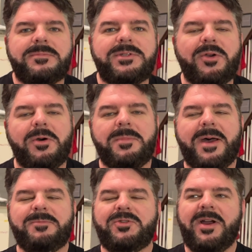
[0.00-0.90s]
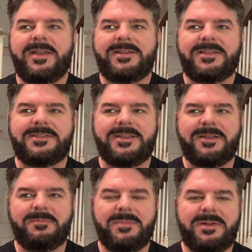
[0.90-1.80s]
So I'm trying not
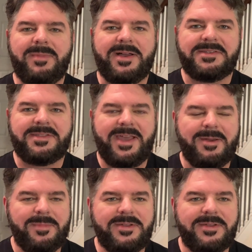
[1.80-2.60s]
to minimize that,